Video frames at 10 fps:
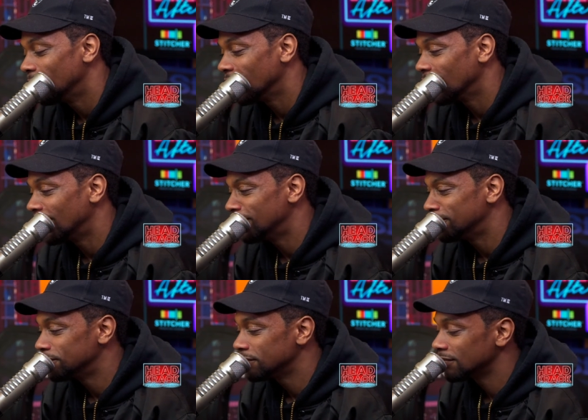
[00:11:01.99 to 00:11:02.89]
but,
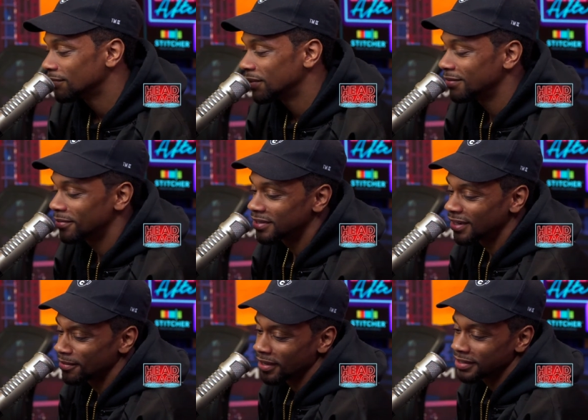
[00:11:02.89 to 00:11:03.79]
um, but, but
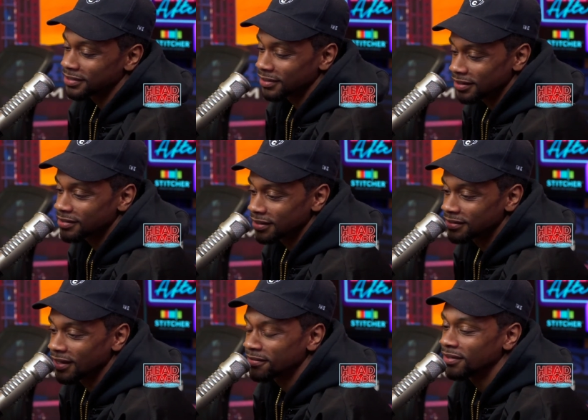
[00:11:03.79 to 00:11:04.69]
yeah, man, it's it's it's
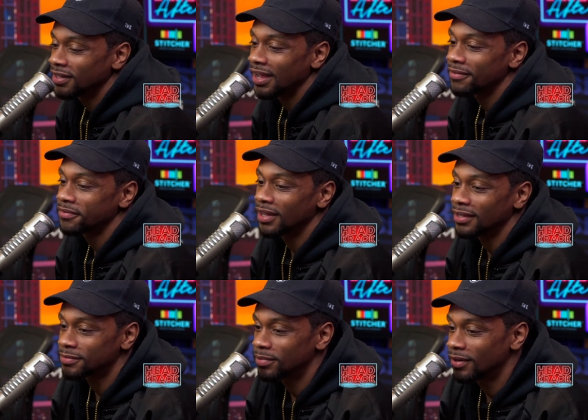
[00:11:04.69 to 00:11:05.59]
definitely. I feel like
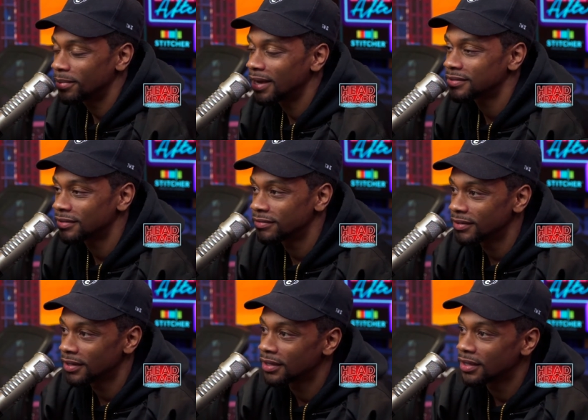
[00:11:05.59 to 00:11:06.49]
it's been a positive.
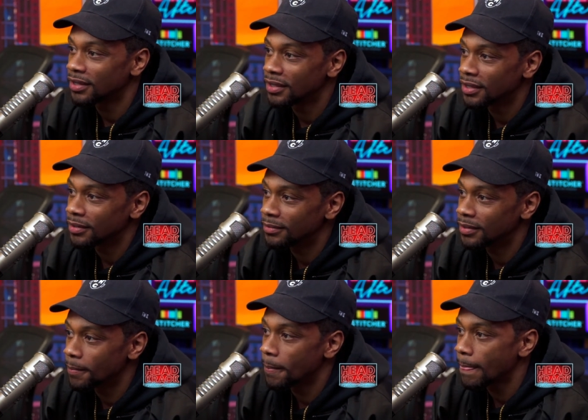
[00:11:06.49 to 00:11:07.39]
No
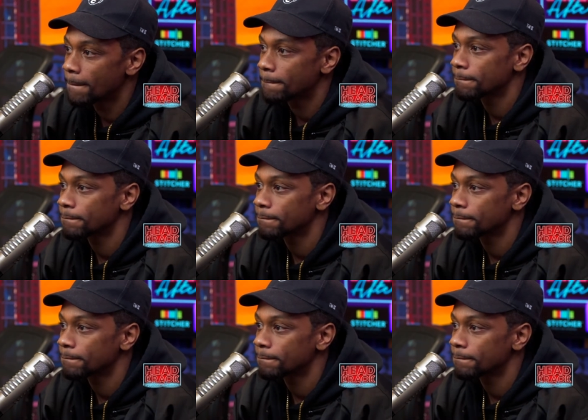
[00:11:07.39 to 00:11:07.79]
doubt. Now you're